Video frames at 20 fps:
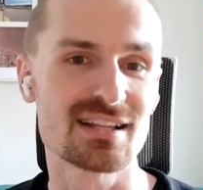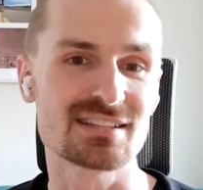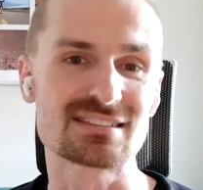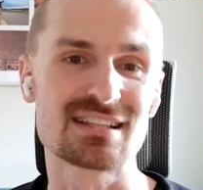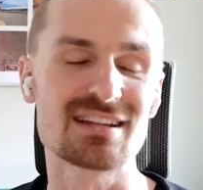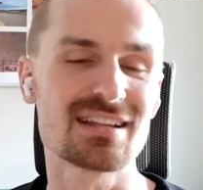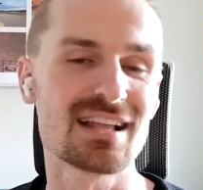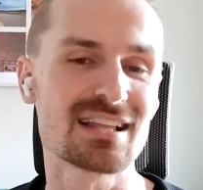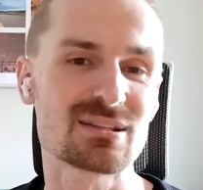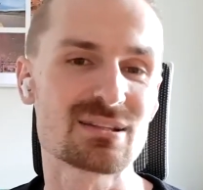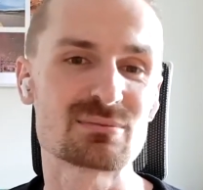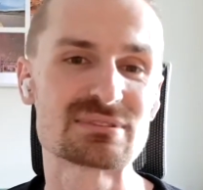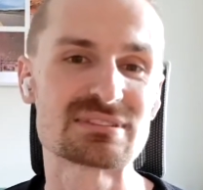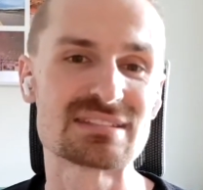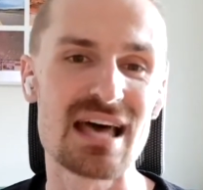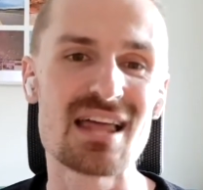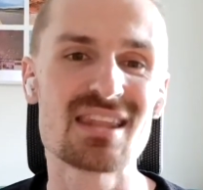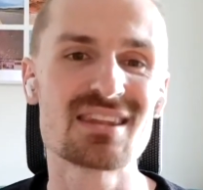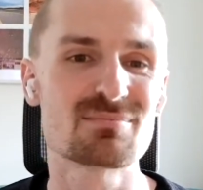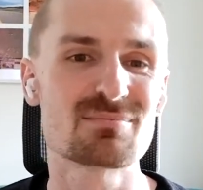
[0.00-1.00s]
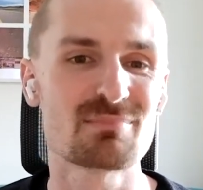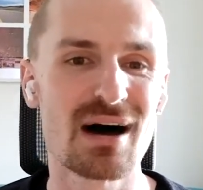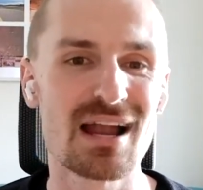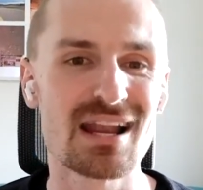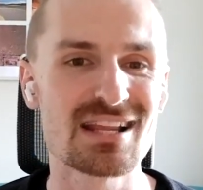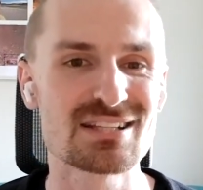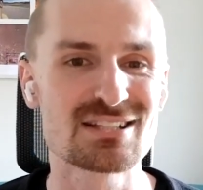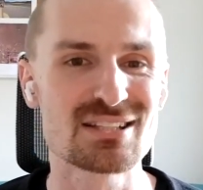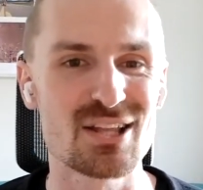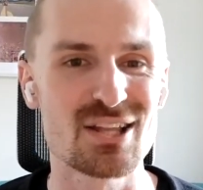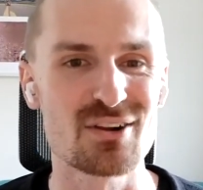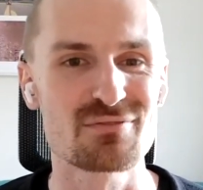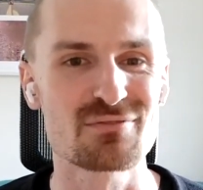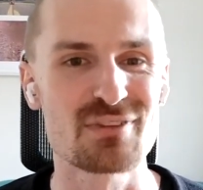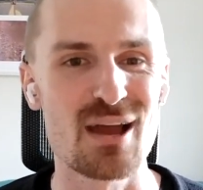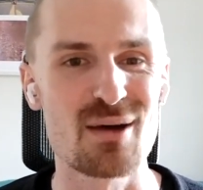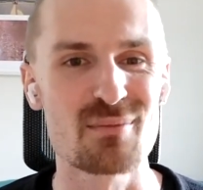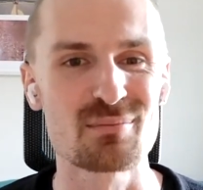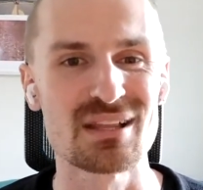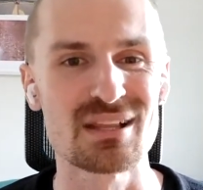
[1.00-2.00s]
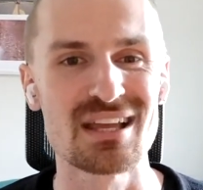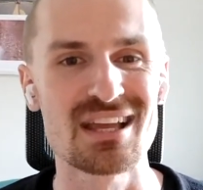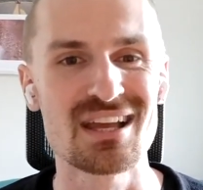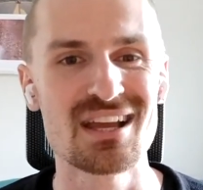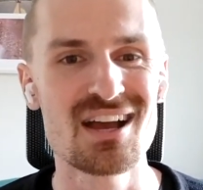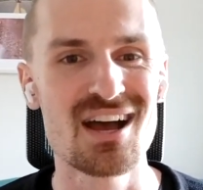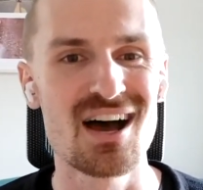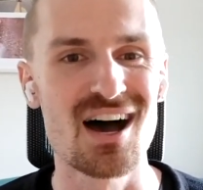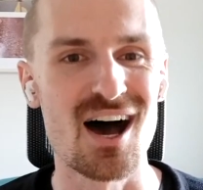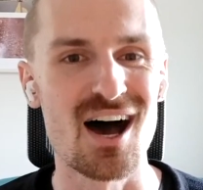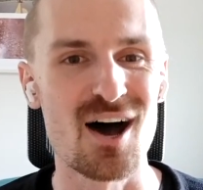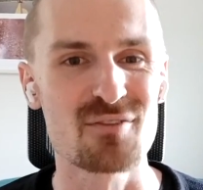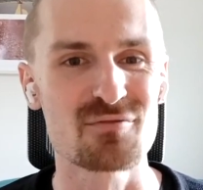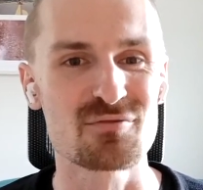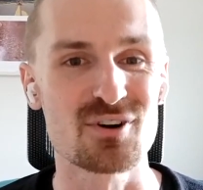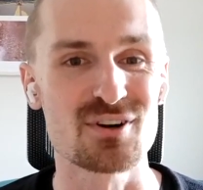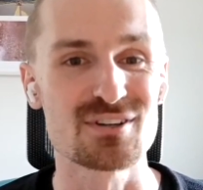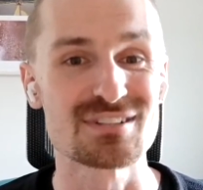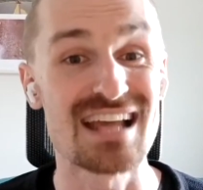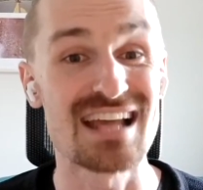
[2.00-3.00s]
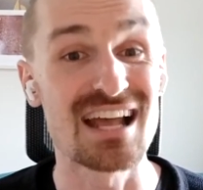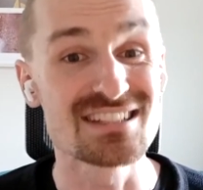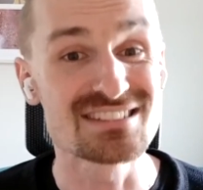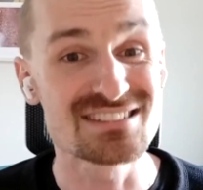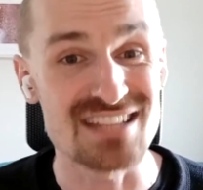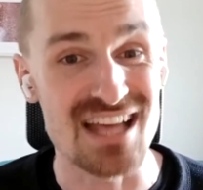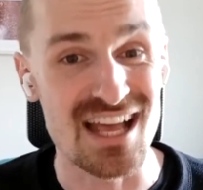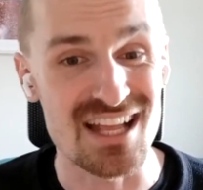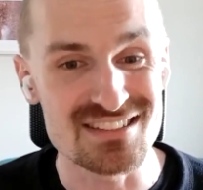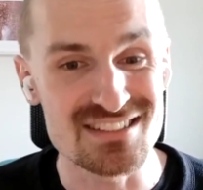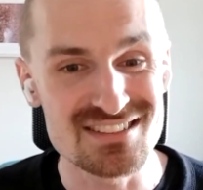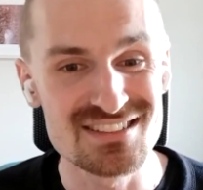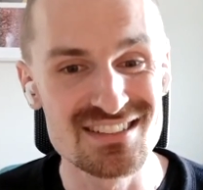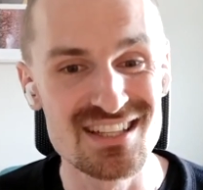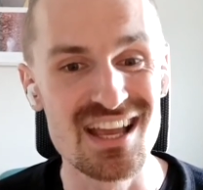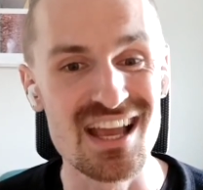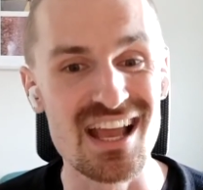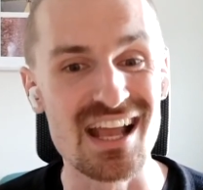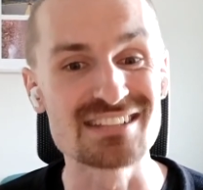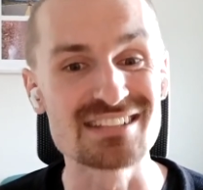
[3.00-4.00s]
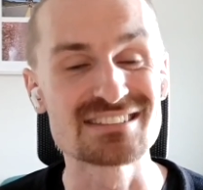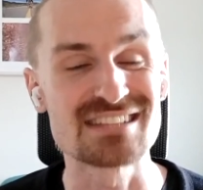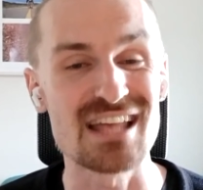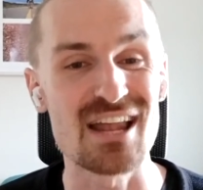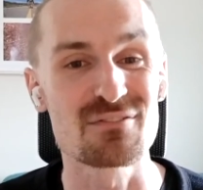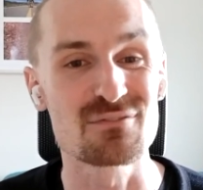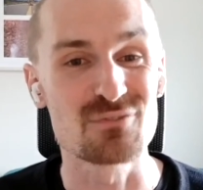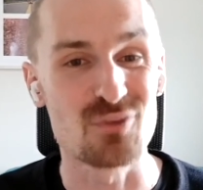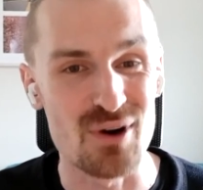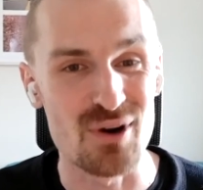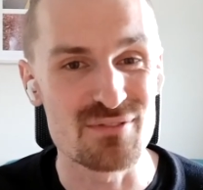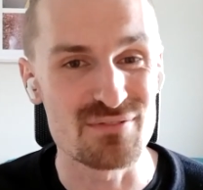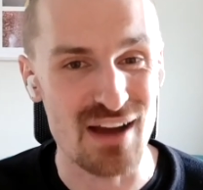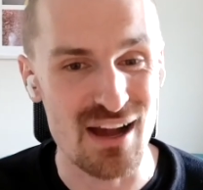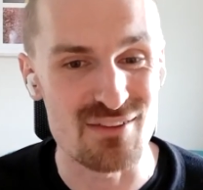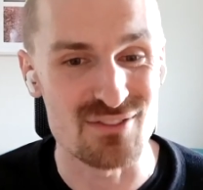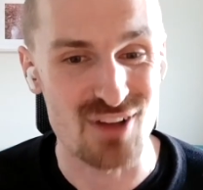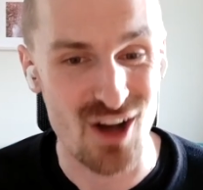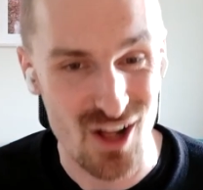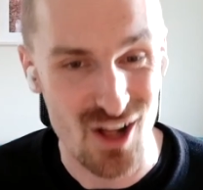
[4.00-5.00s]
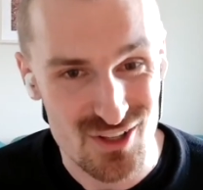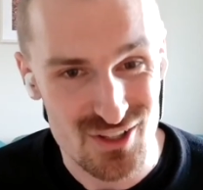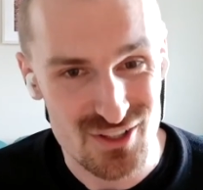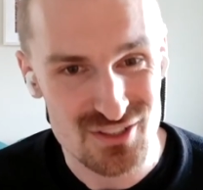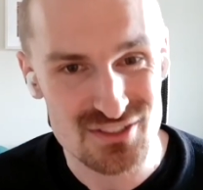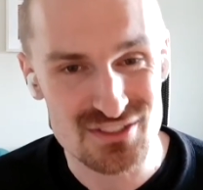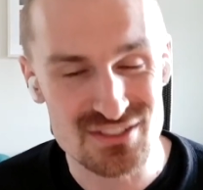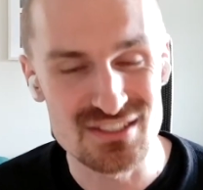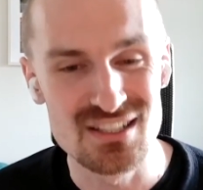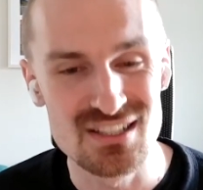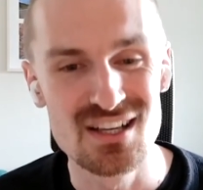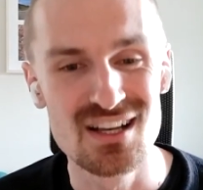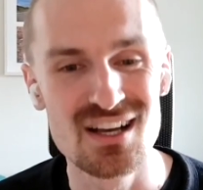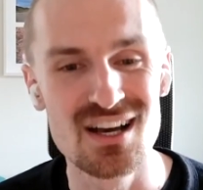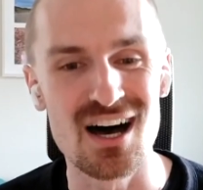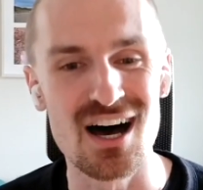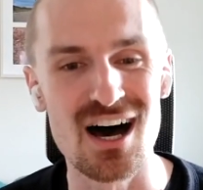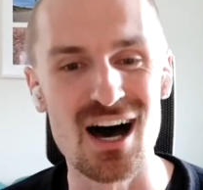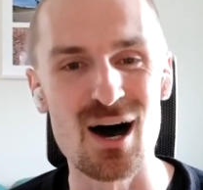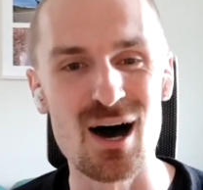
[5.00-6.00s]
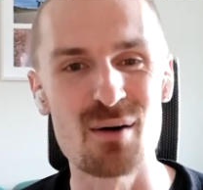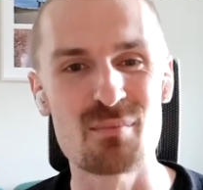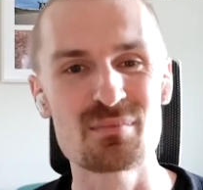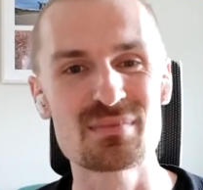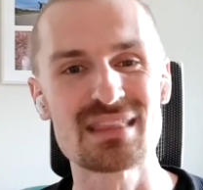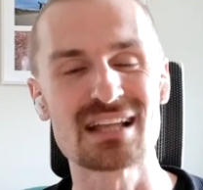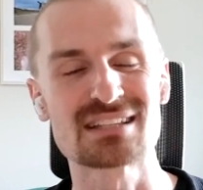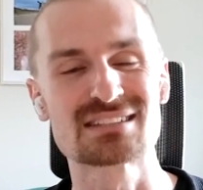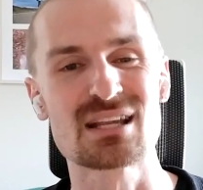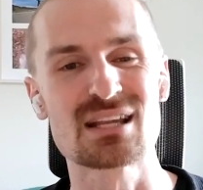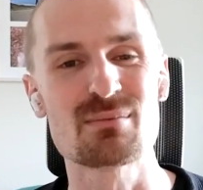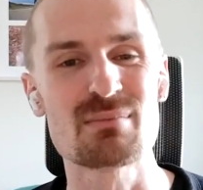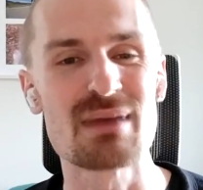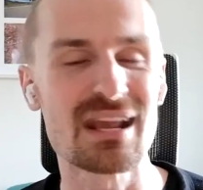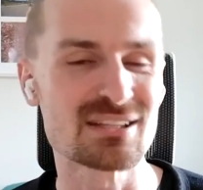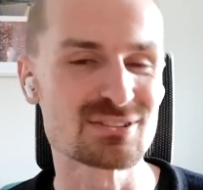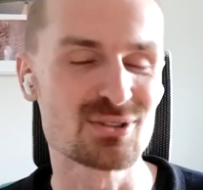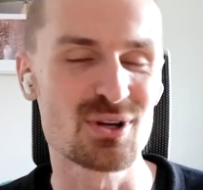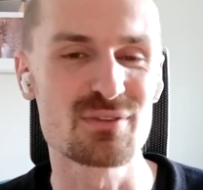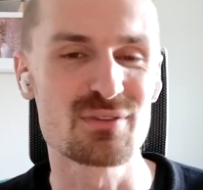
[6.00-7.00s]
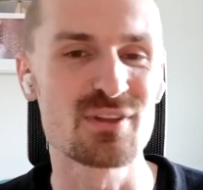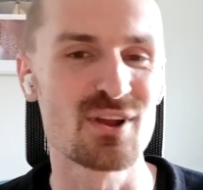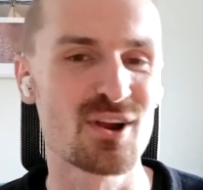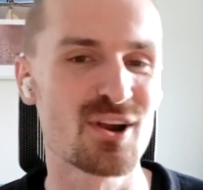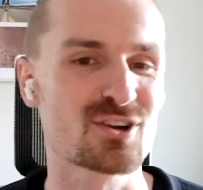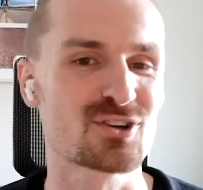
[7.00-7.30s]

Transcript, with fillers: That's going to let them send money to their family uh, for 10 cents instead of $45. Um, that's going to make it so if they're a